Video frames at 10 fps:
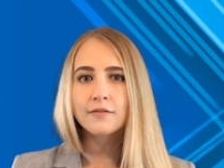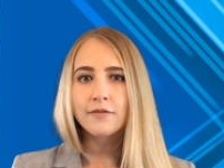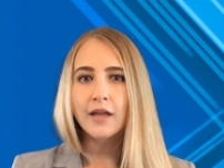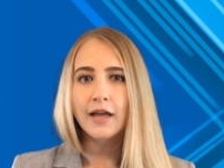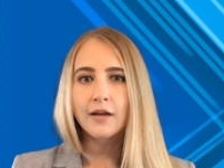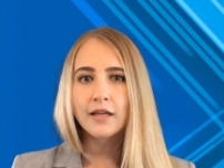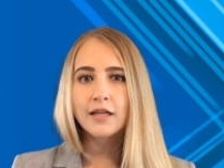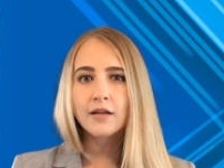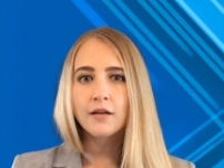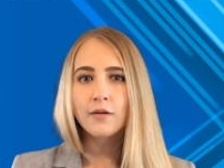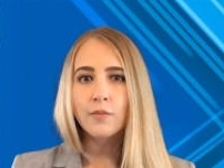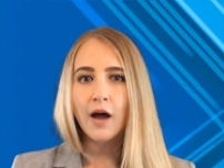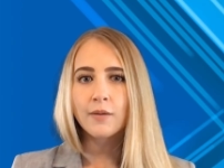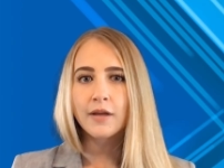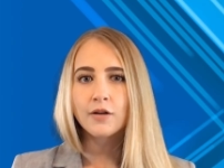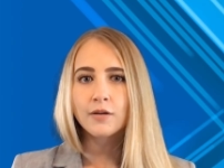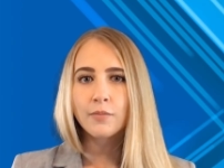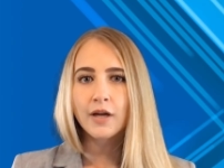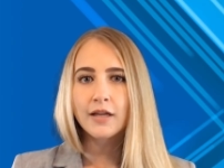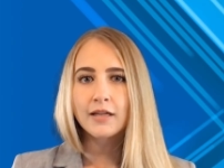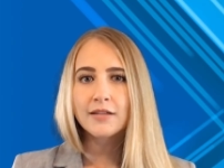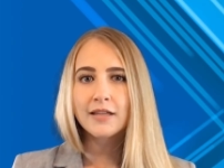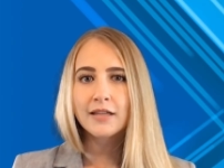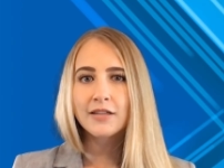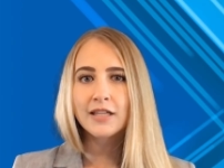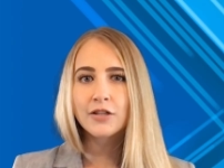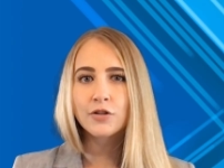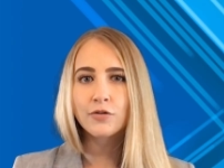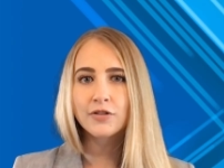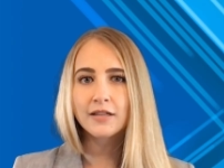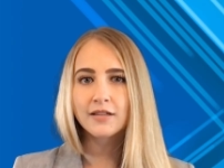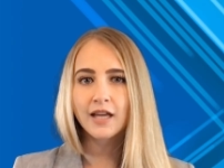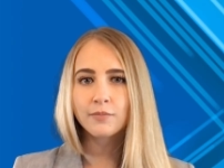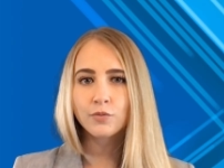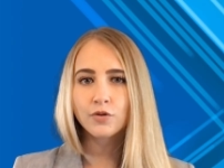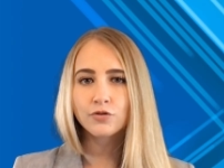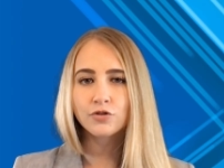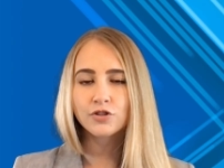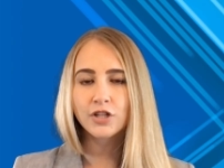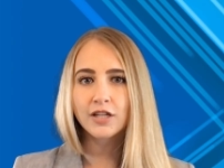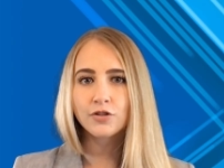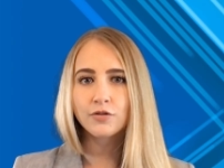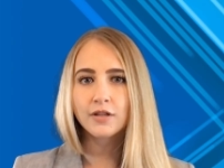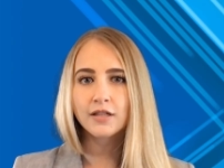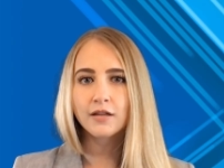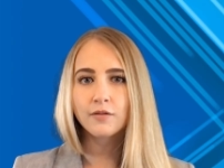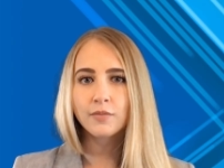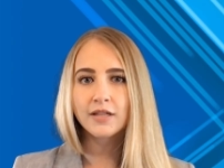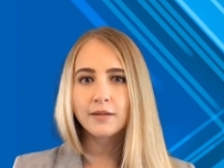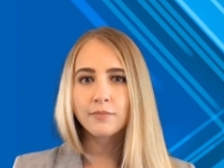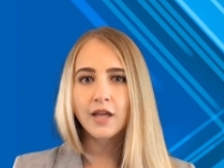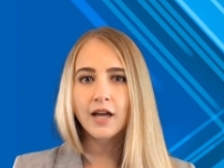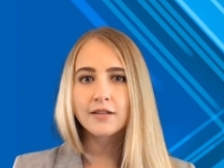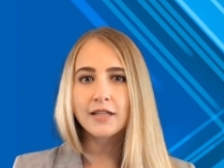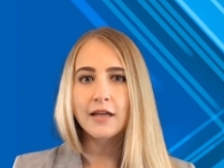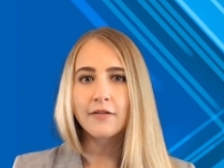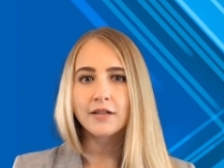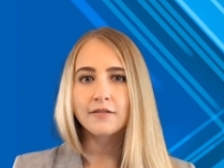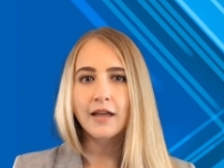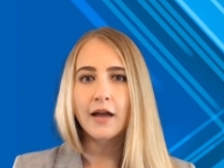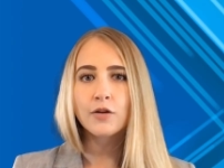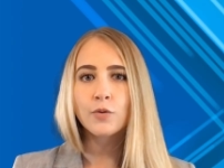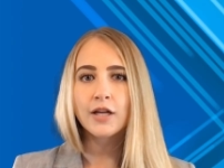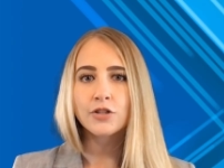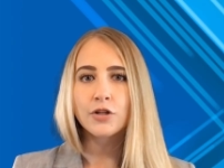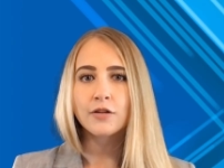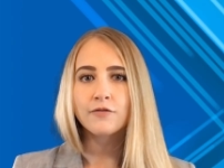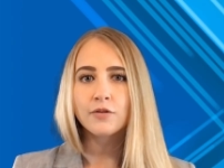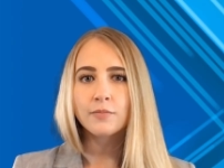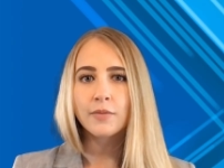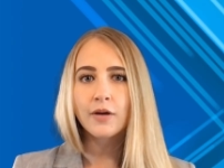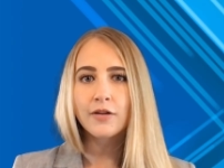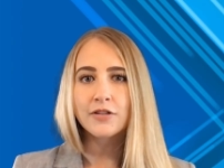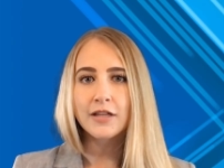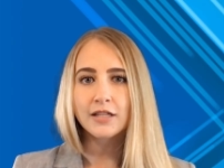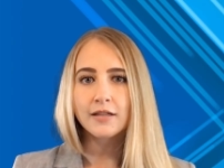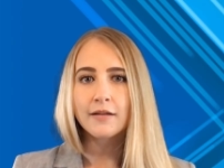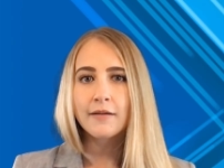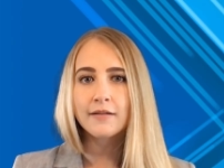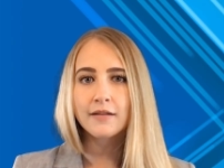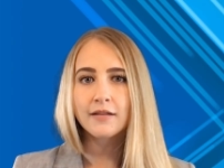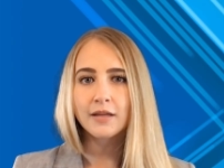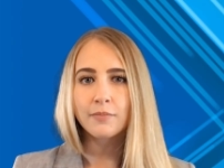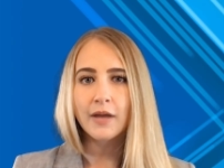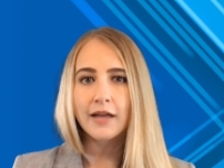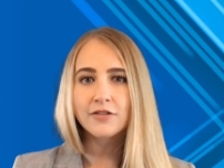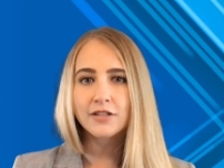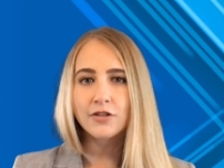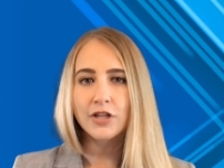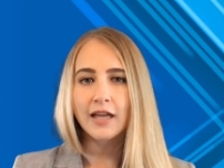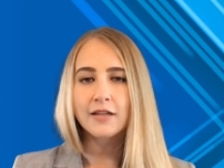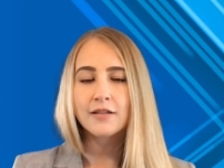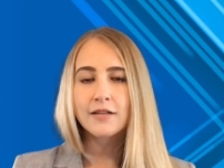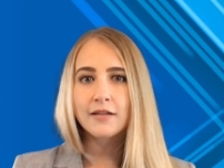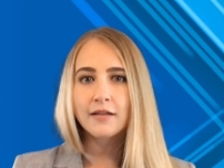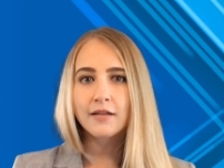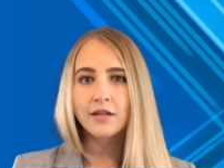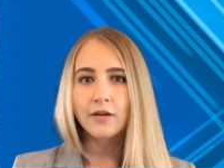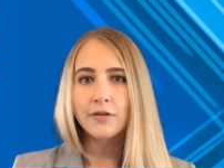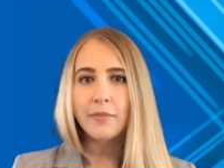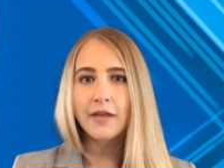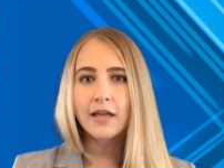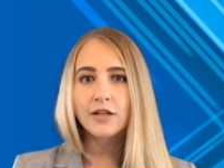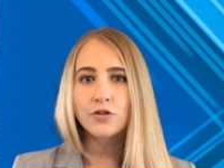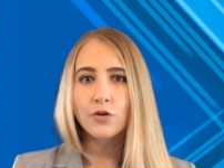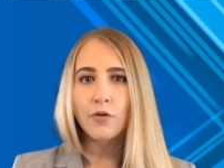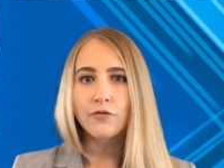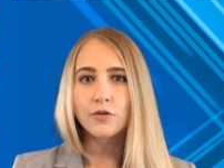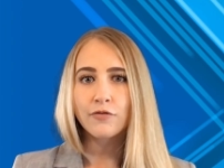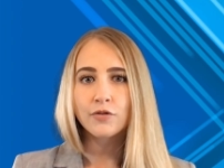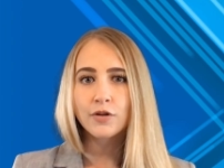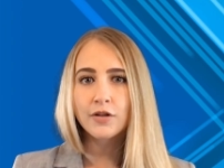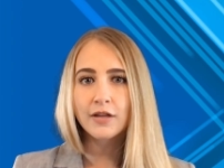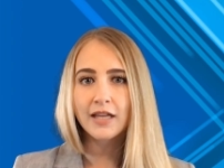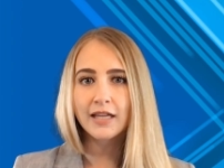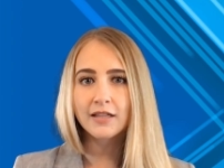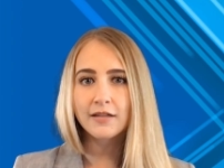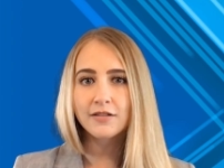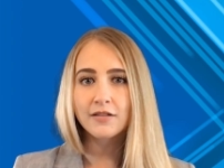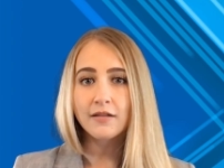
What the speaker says: Finally, Robinhood Markets continues its upward trajectory with a positive evaluation from Bernstein. TipRank suggests there is potential for further gains,